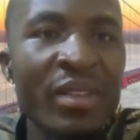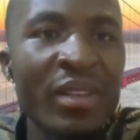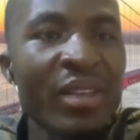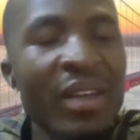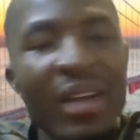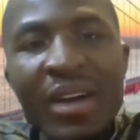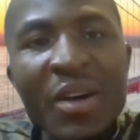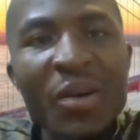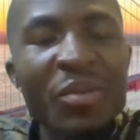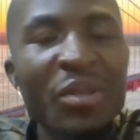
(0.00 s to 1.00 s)
Just like
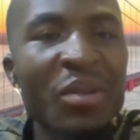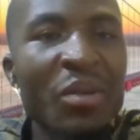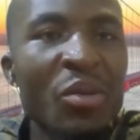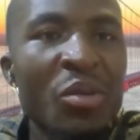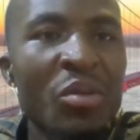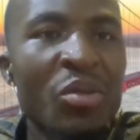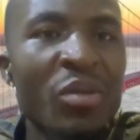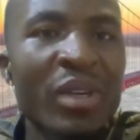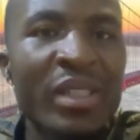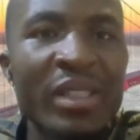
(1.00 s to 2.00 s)
how,
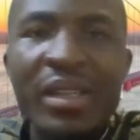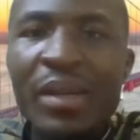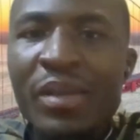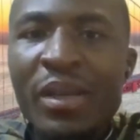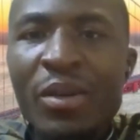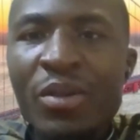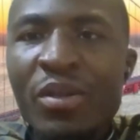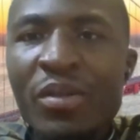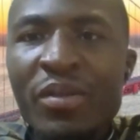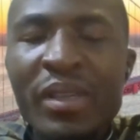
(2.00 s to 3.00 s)
Uber disrupted a lot
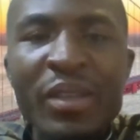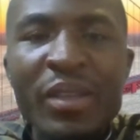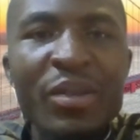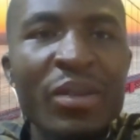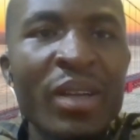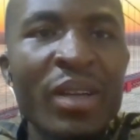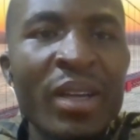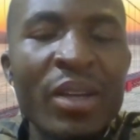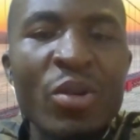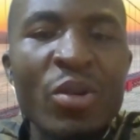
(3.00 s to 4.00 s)
of,
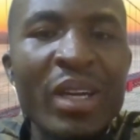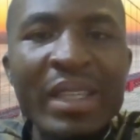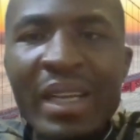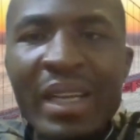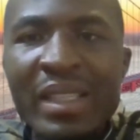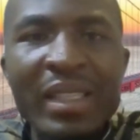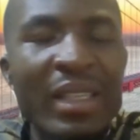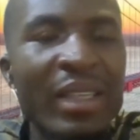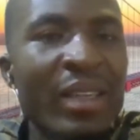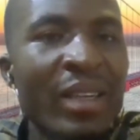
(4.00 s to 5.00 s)
local
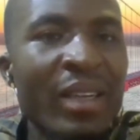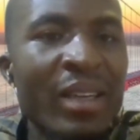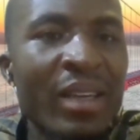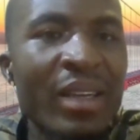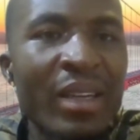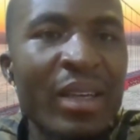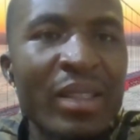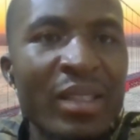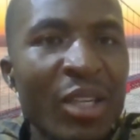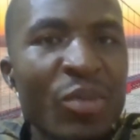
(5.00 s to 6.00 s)
taxi
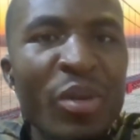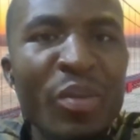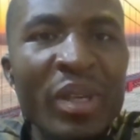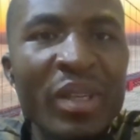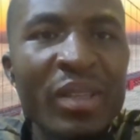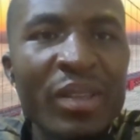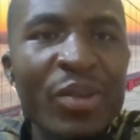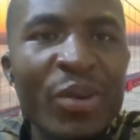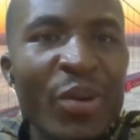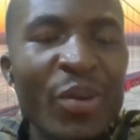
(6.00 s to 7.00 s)
transport means.
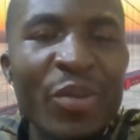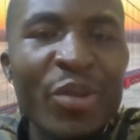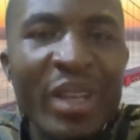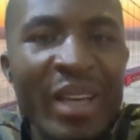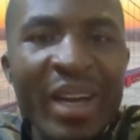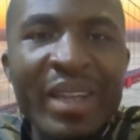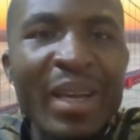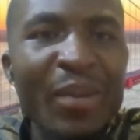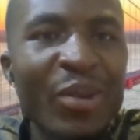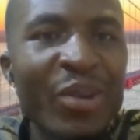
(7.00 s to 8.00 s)
So you either
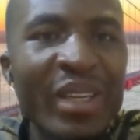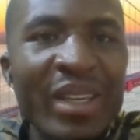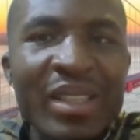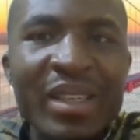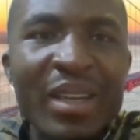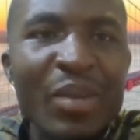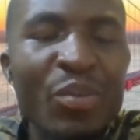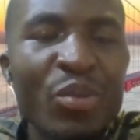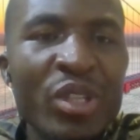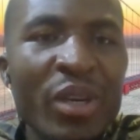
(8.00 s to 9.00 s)
adapt or you get
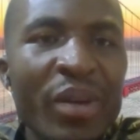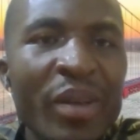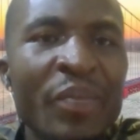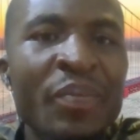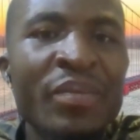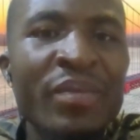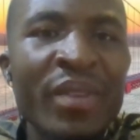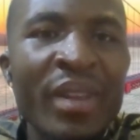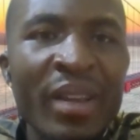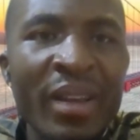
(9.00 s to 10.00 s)
pushed away.
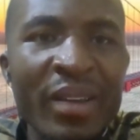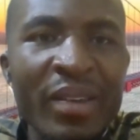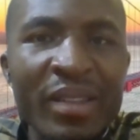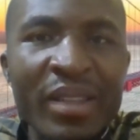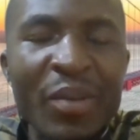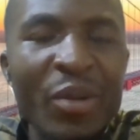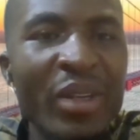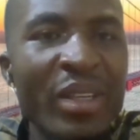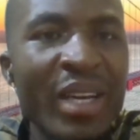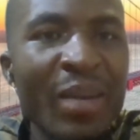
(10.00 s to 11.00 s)
You understand?
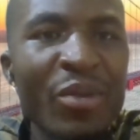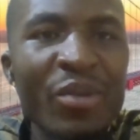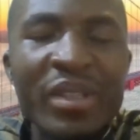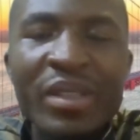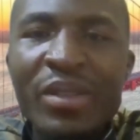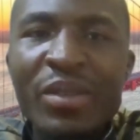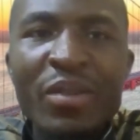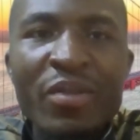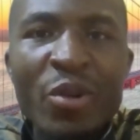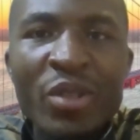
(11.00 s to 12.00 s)
Because it's coming with,
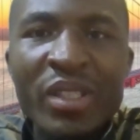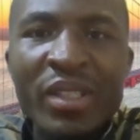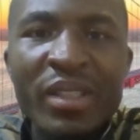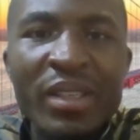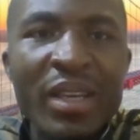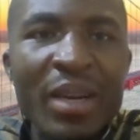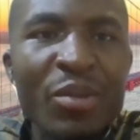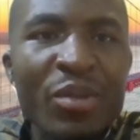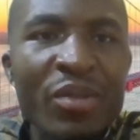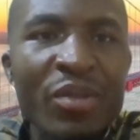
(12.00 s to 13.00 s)
forces. It's coming with